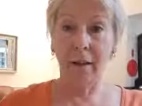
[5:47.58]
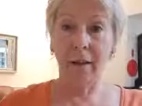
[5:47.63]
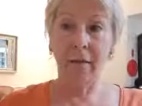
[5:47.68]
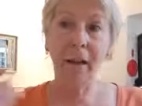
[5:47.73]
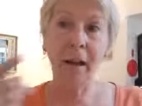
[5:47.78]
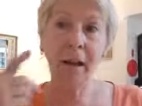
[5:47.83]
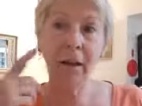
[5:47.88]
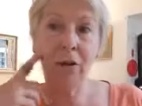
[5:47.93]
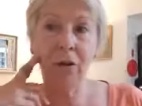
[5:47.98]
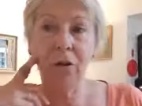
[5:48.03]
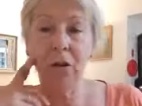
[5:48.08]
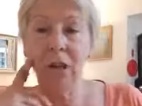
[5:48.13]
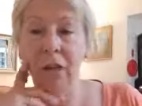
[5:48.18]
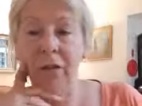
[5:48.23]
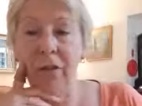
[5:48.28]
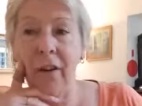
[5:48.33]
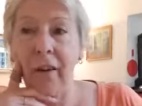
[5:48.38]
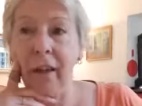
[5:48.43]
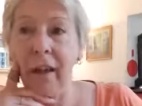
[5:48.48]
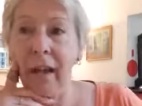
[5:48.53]
Thank goodness
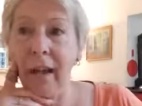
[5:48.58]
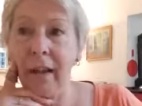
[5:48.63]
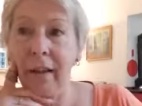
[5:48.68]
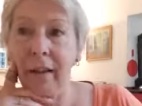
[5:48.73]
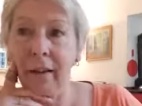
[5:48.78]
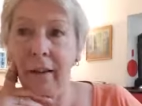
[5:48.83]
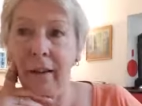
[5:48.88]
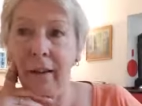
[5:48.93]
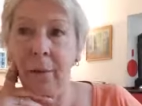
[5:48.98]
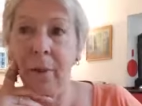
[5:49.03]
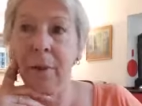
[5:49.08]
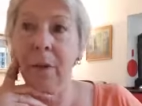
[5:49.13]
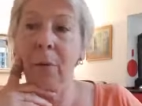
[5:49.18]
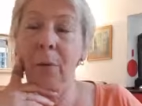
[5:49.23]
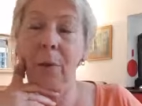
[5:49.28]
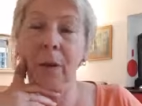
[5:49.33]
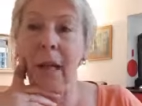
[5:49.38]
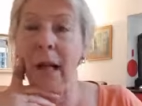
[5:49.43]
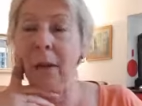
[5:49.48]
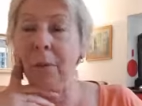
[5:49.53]
for that. I
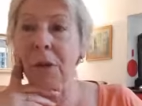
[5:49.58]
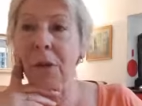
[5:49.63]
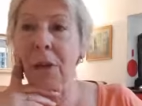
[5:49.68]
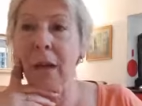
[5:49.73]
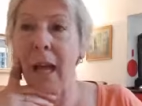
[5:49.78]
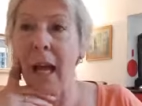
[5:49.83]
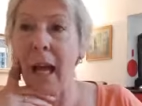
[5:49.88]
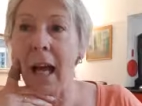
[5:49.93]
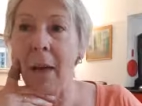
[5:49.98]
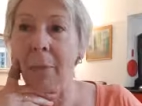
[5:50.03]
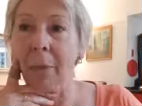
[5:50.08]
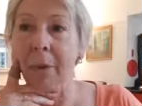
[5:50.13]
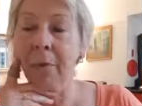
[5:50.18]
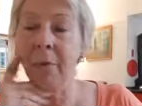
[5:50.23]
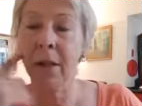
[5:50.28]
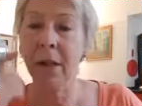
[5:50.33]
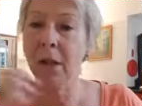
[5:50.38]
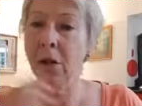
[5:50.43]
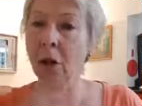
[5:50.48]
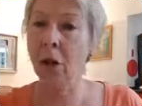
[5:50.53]
wondered when that was going to
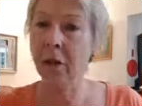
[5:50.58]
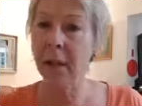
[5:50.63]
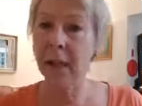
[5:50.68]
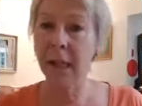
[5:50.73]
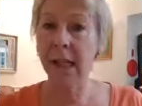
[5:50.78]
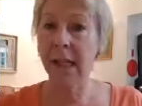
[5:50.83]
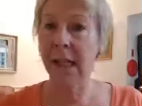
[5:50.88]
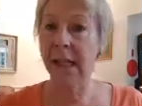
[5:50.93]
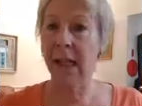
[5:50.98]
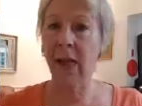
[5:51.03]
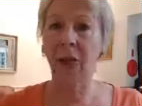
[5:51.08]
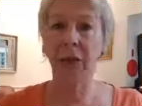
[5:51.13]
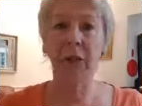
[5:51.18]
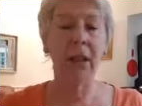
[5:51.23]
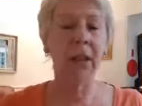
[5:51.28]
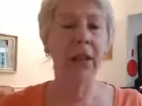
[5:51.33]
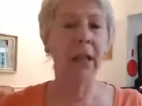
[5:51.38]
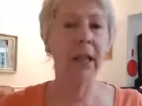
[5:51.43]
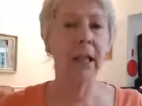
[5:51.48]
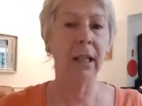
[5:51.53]
happen. This is all on a
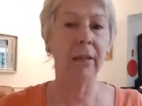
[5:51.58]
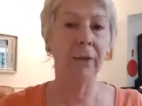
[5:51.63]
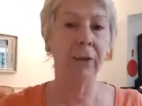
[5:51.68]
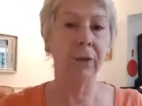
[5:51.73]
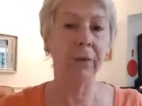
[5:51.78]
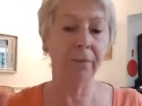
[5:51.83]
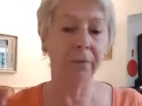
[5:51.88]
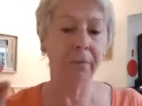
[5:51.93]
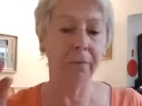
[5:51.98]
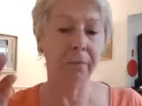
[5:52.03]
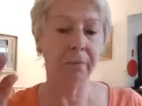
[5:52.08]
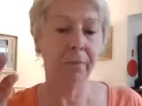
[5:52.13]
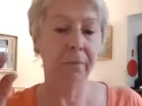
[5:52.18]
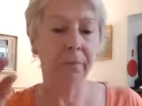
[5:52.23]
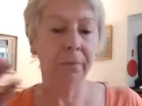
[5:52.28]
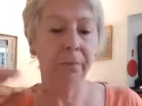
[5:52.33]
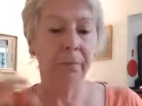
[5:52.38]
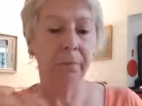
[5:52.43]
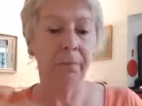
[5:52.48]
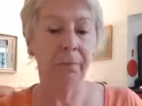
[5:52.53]
cellular level,
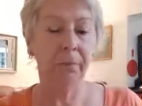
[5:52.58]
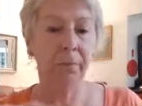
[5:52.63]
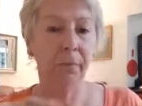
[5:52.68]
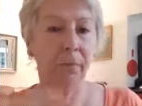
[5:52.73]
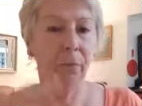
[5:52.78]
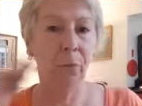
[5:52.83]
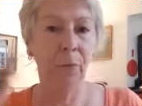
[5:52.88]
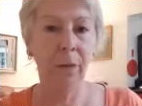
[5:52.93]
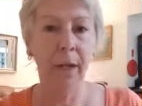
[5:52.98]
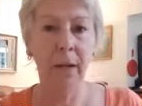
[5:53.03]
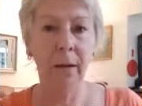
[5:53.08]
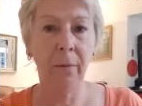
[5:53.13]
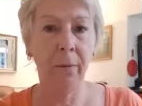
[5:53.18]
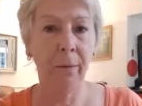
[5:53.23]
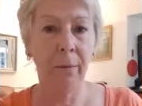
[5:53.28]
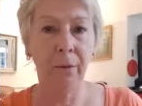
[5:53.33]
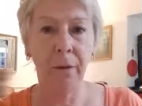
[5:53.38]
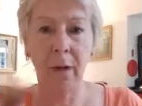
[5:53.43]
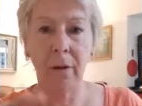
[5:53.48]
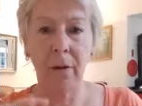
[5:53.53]
way
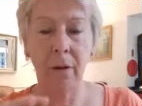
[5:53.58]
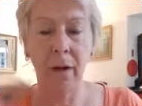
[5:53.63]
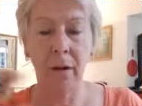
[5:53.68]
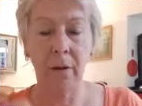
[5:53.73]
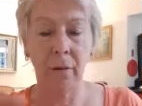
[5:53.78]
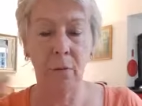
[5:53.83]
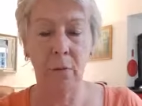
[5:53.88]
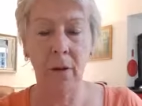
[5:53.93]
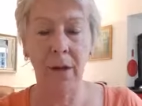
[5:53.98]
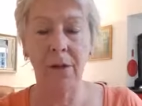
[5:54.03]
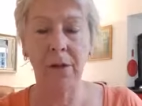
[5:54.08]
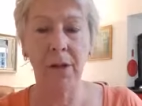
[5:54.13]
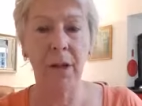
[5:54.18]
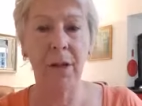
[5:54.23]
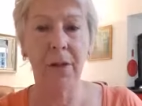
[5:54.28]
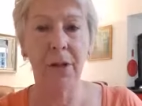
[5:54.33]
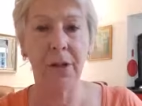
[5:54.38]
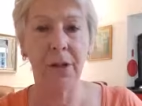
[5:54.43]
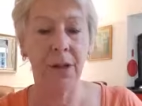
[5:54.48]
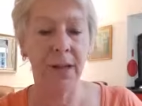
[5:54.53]
without one's
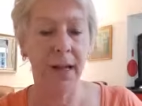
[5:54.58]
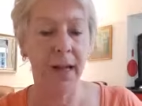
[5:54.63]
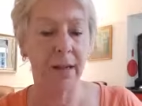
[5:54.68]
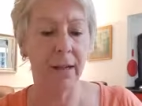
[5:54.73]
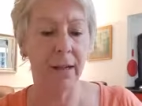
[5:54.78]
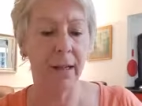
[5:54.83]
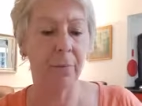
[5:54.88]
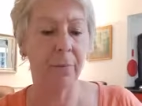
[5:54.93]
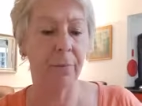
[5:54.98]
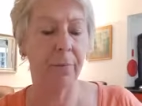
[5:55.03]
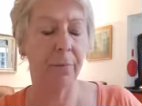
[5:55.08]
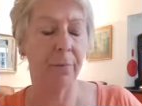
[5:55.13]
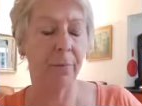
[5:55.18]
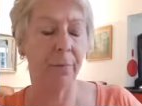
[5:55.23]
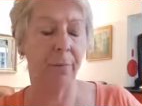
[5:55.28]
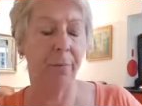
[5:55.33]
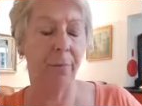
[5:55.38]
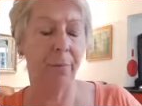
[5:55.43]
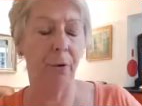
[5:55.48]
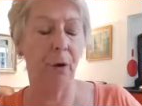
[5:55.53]
understanding,
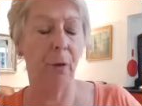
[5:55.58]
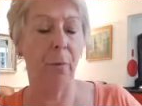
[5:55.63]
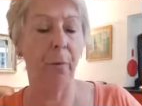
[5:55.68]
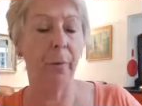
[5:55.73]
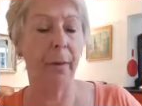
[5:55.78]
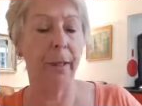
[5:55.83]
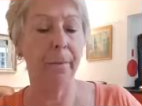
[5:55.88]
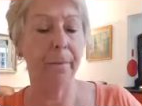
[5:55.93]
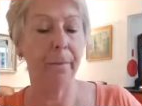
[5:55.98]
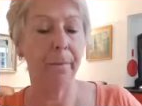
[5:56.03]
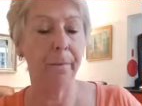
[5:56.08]
probably